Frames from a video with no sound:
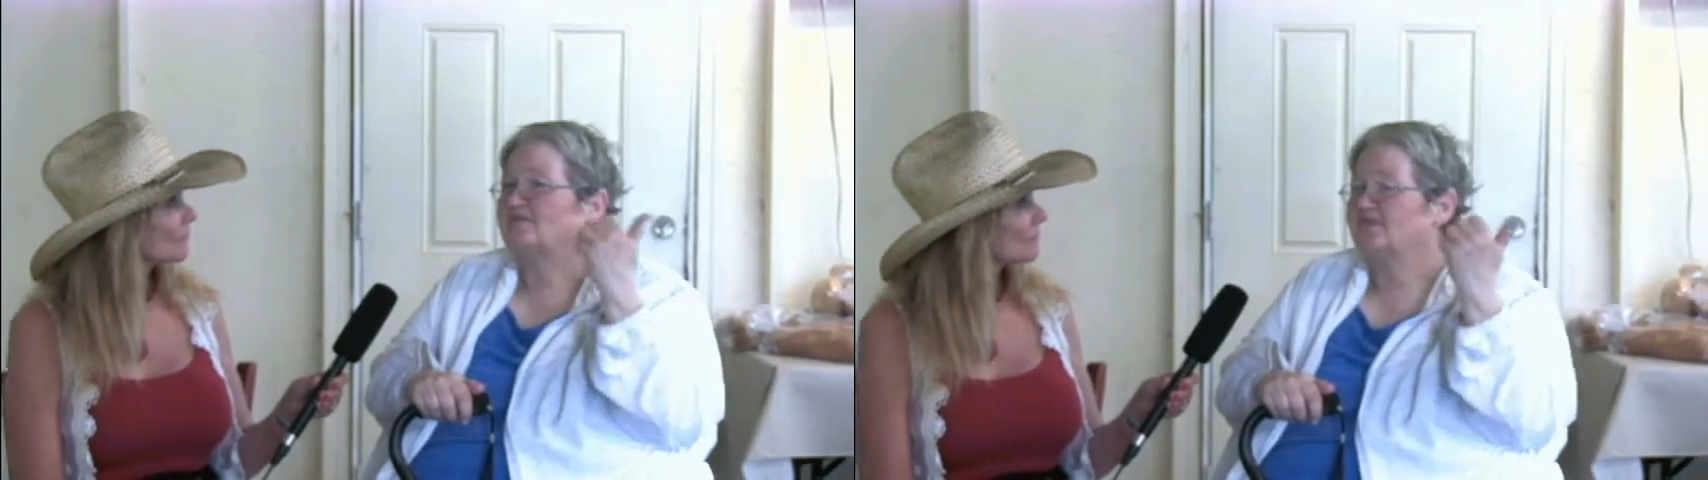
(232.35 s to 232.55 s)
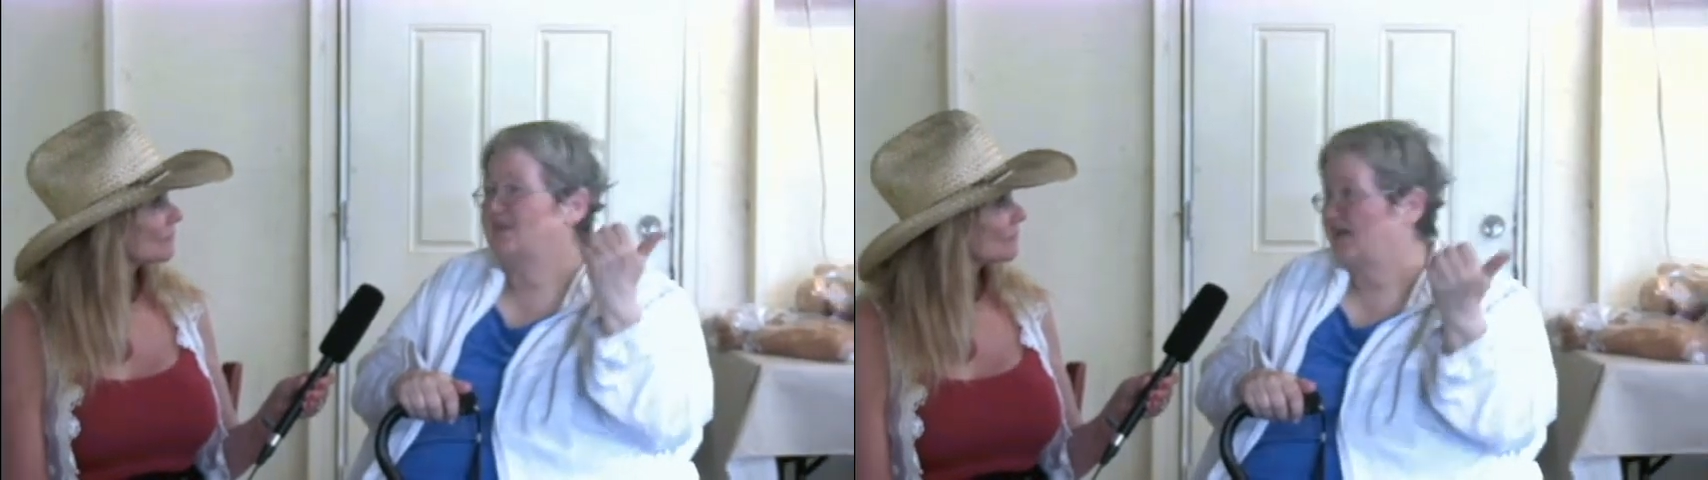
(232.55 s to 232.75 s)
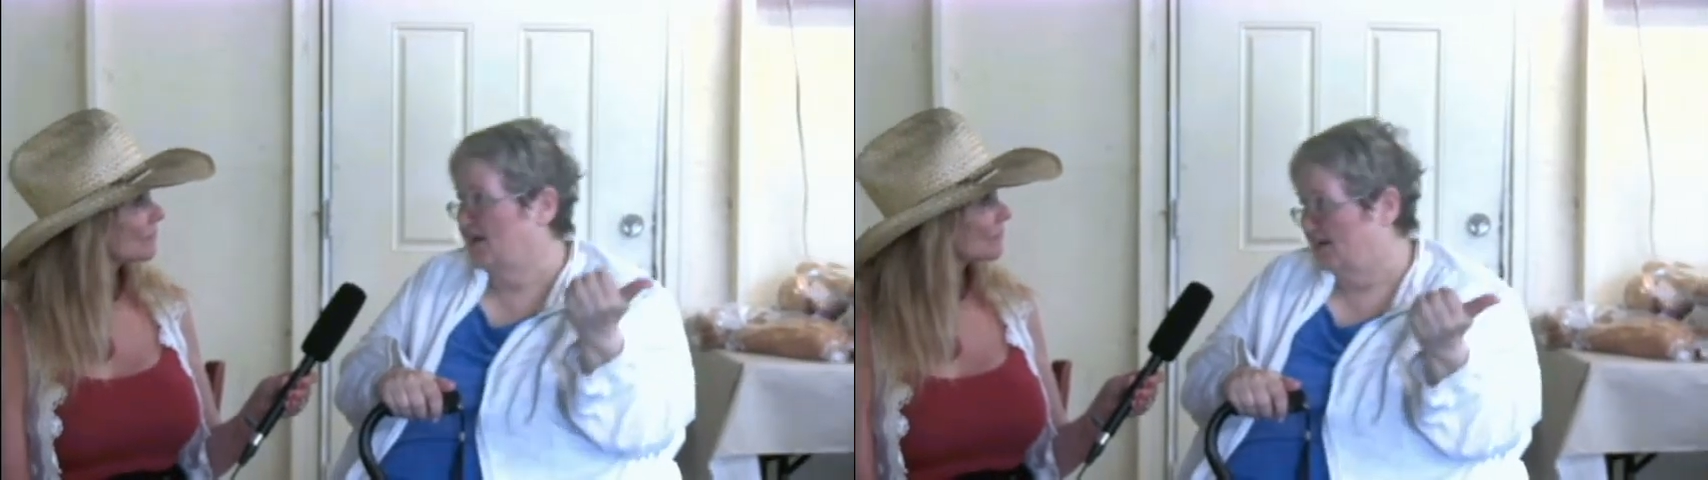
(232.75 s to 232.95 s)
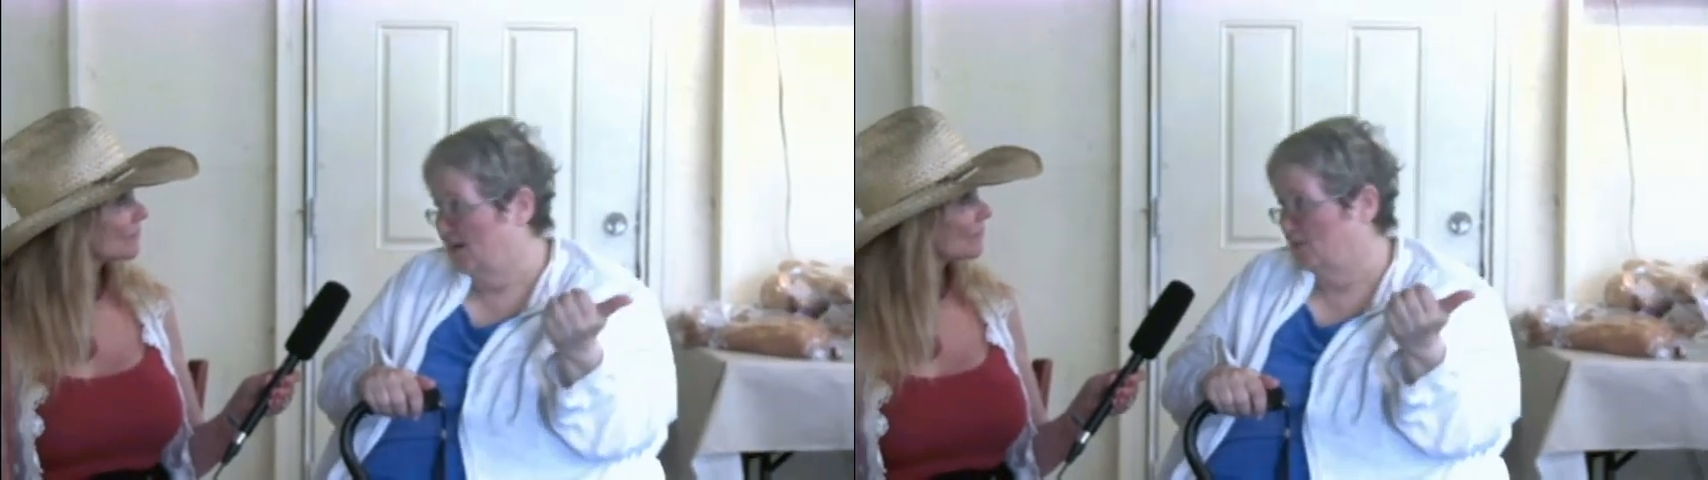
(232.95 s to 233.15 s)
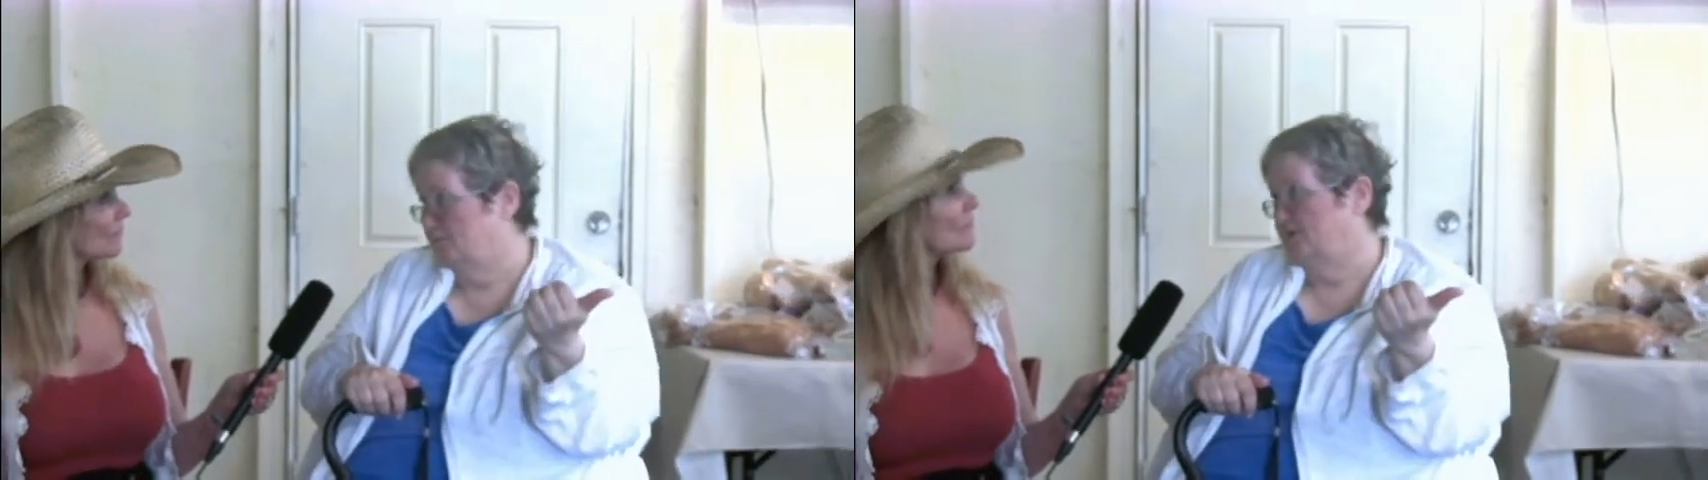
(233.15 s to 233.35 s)
and they are
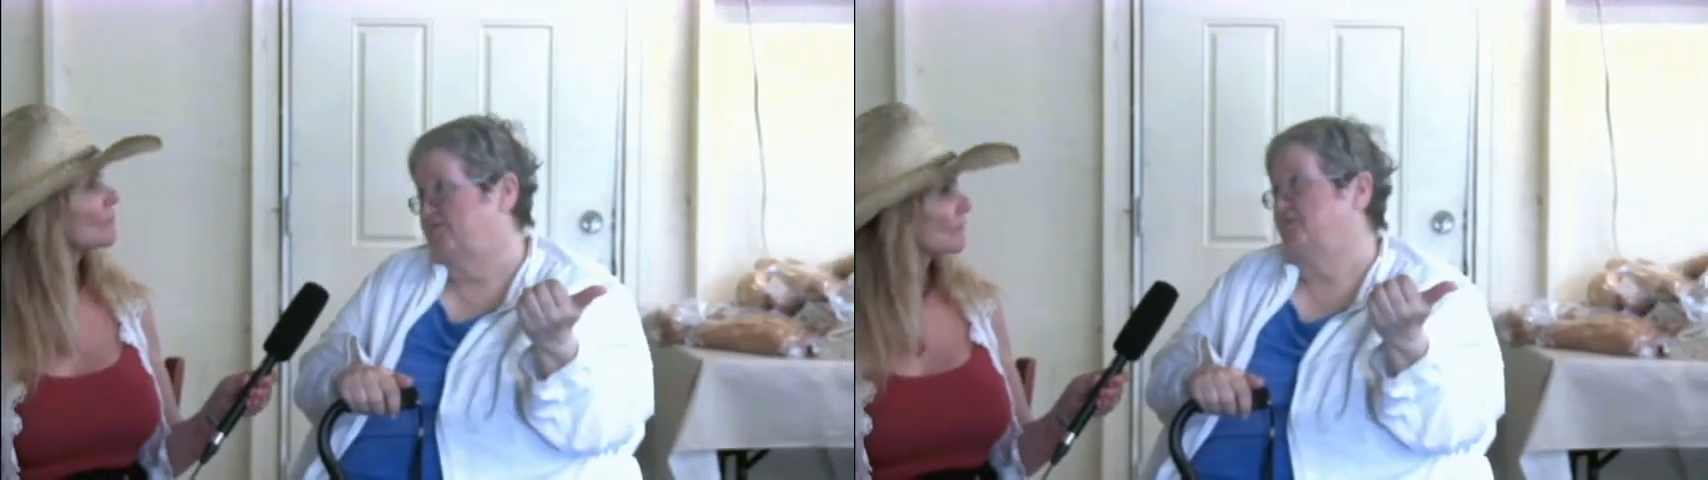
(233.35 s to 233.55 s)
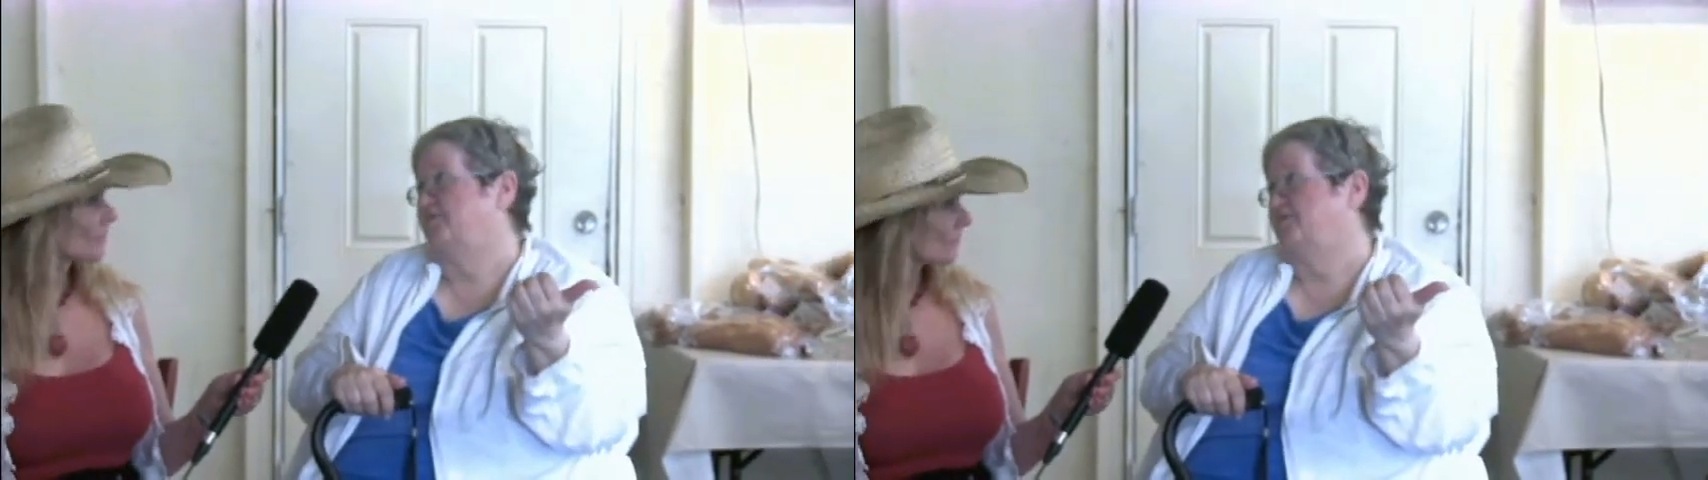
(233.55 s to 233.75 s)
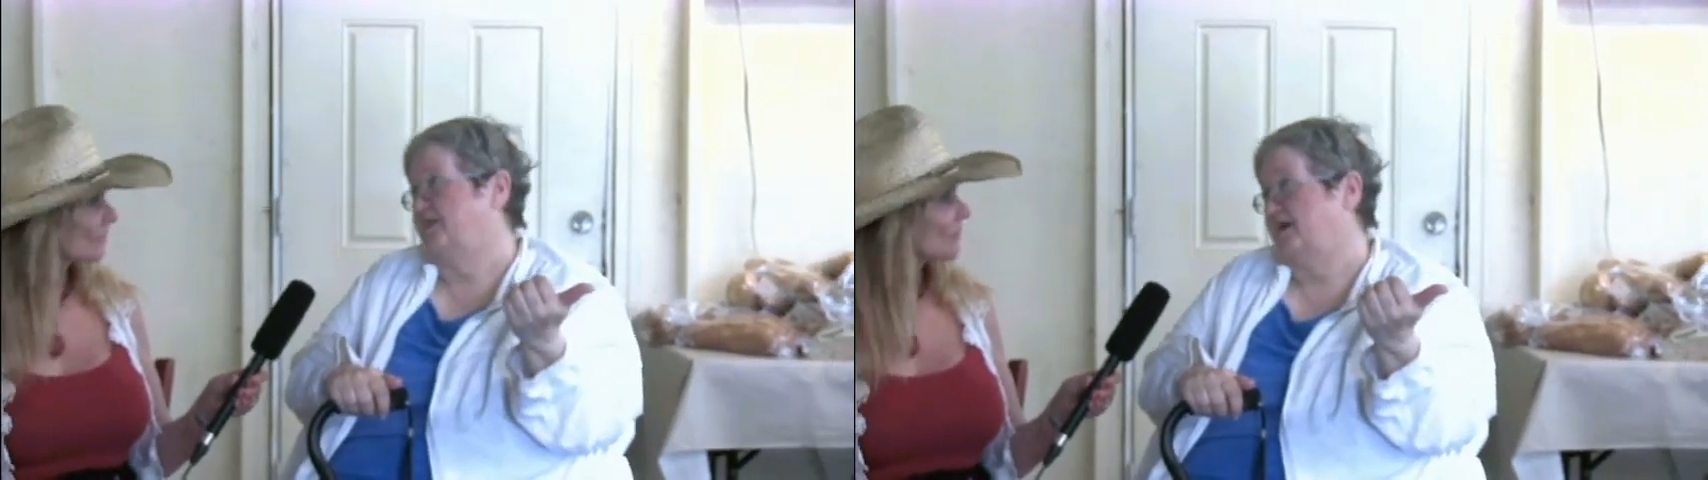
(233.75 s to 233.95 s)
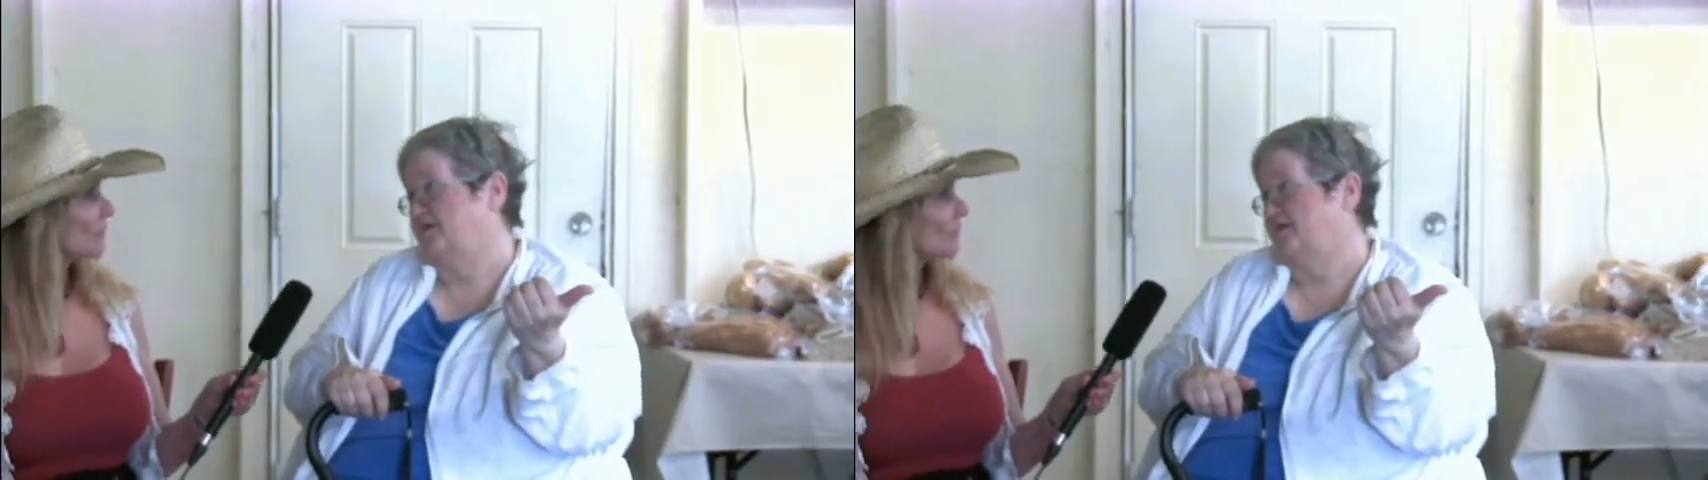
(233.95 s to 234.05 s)
helping me with that.